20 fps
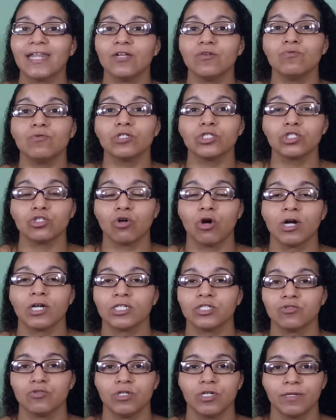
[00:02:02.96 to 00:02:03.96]
will start
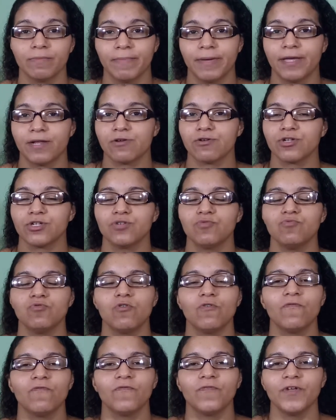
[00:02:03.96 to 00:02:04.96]
to look better. You will
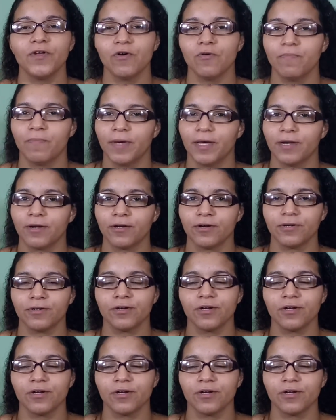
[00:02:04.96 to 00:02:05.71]
feel better.